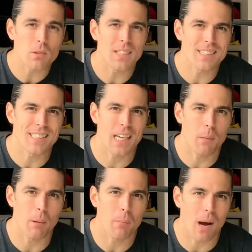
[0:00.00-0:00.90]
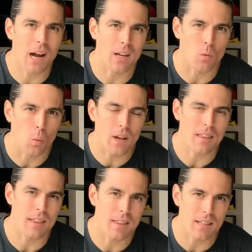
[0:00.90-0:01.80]
things to keep in mind
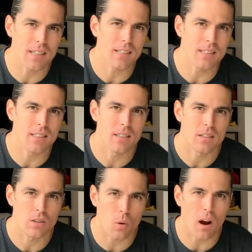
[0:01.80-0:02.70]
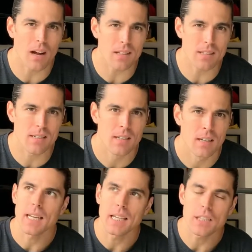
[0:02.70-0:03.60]
with these squats.
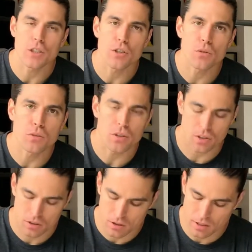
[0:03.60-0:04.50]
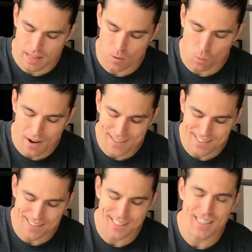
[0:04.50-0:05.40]
Get used to that weight
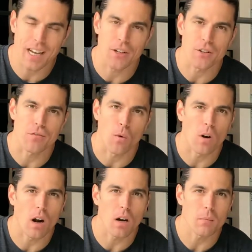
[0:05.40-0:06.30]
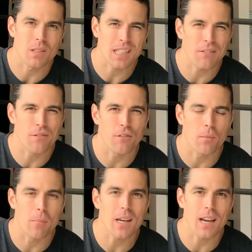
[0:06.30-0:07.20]
sitting on your forearm, because even for
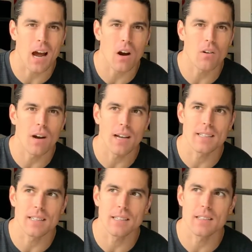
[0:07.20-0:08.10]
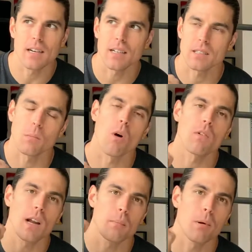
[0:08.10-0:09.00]
me now, I did some
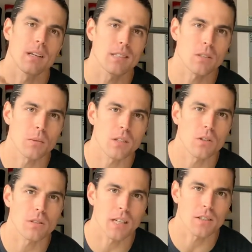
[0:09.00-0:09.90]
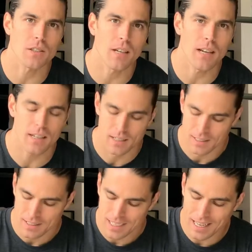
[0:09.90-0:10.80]
overhead presses with those yesterday,
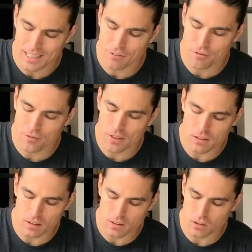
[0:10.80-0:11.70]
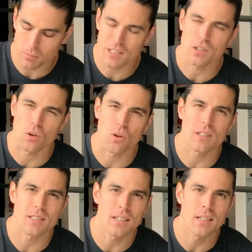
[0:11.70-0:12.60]
and I can feel a little bit of
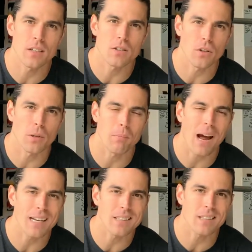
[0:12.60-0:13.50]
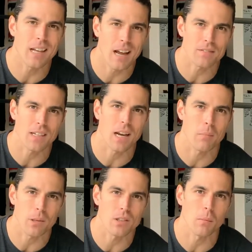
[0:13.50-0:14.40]
soreness in here, so your body's gonna have to kind
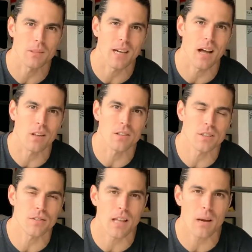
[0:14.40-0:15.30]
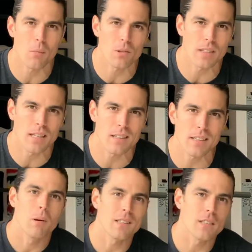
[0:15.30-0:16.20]
of build up a tolerance for that most likely.
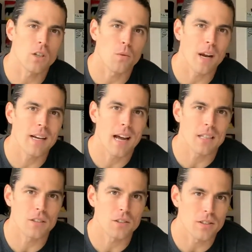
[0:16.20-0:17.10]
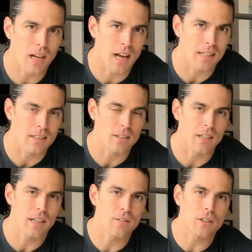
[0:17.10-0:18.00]
But it's a great exercise to
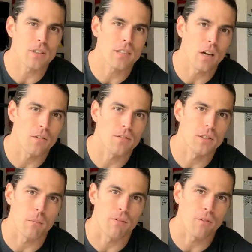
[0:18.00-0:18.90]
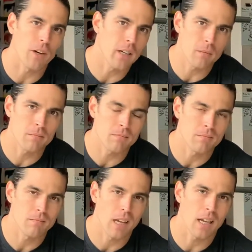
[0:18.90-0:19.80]
give yourself some freedom
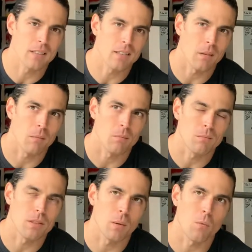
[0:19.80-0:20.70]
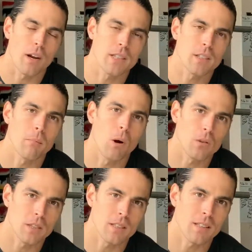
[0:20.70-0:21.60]
and some range of
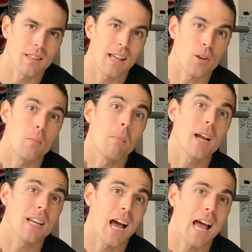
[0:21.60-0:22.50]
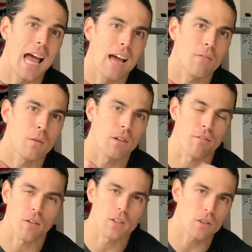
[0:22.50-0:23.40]
motion that you might not have with a
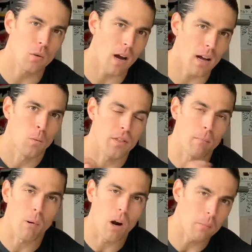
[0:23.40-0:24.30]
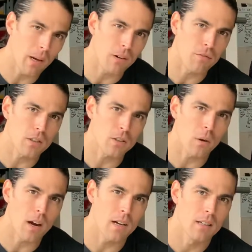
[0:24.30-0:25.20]
front squat, with a barbell front
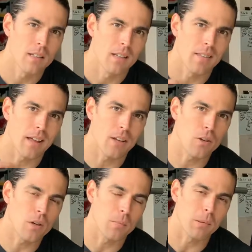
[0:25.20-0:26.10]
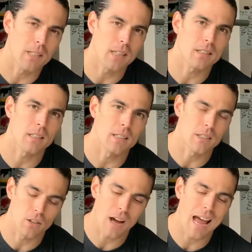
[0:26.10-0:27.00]
squat, that you could potentially,
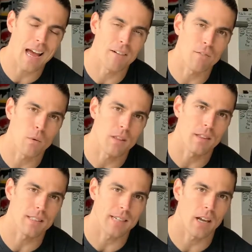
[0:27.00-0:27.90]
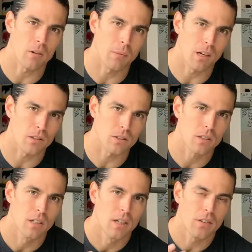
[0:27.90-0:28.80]
you'll have with these kettlebells.
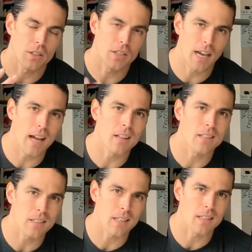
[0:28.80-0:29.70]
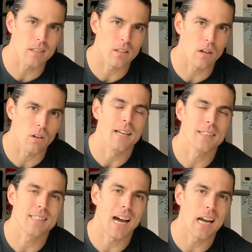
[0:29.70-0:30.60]
The challenge is though,
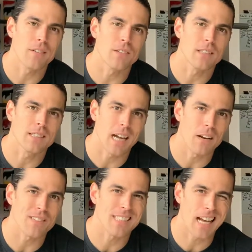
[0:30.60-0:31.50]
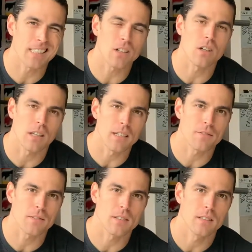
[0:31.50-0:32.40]
it's kind of a technical
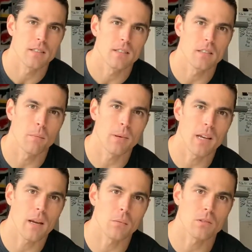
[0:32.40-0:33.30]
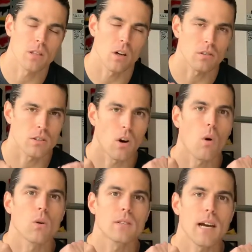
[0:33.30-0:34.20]
lift to be able to
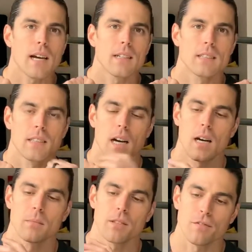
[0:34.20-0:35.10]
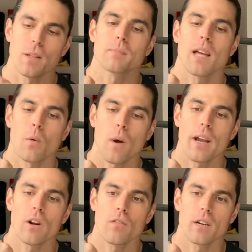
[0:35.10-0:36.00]
hold that, to flip that
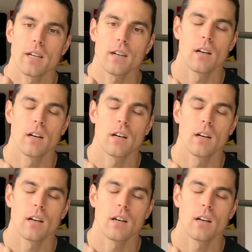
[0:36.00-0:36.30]
weight over here.